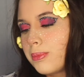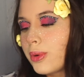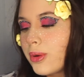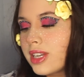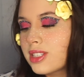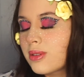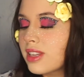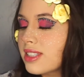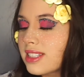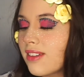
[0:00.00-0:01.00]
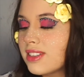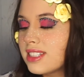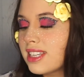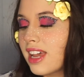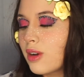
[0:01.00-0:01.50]
Brutus 2007
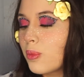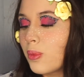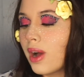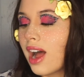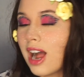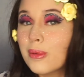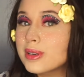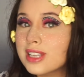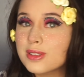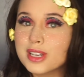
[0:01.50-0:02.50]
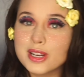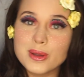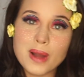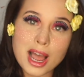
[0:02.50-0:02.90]
said, what Hogwarts house are you?